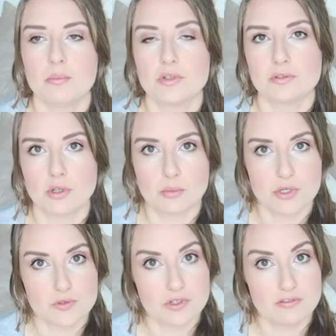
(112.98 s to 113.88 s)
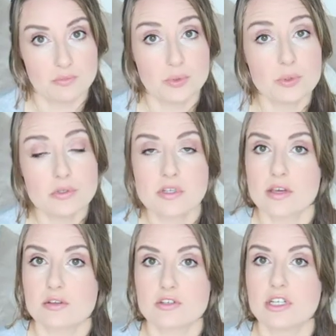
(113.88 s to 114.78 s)
before the boys were even born, so
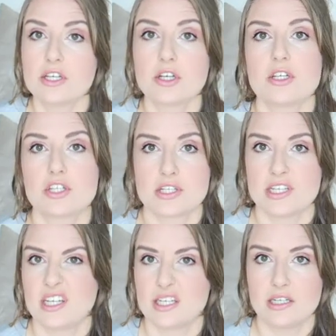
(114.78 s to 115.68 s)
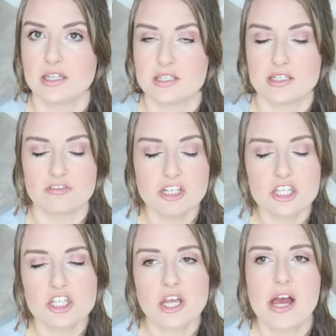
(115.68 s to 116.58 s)
that was really good, just in like a little
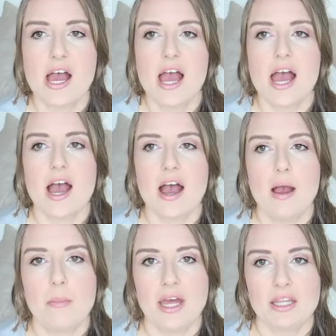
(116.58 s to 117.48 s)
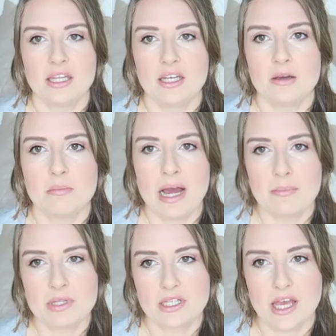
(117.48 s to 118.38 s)
syringe. And then my
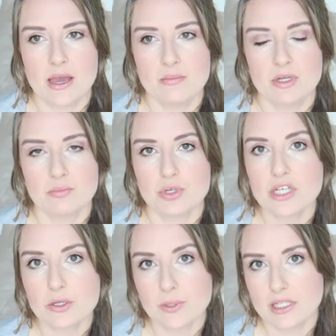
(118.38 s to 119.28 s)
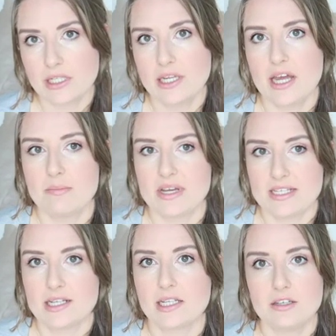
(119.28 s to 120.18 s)
milk came in pretty quickly, and
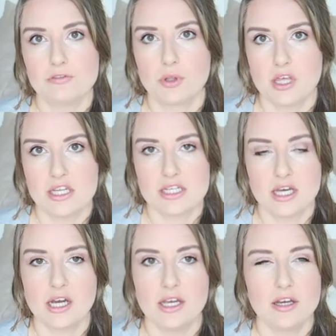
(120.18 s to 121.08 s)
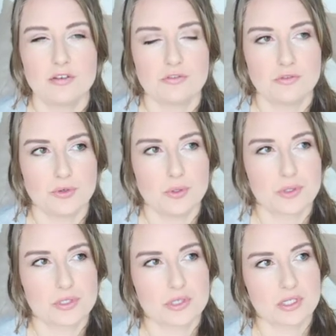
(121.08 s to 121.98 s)
basically for the entire
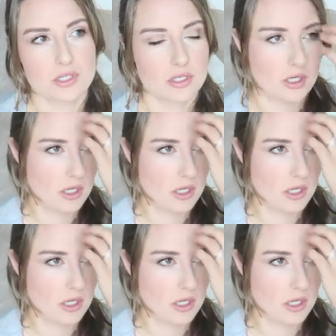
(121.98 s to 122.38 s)
first,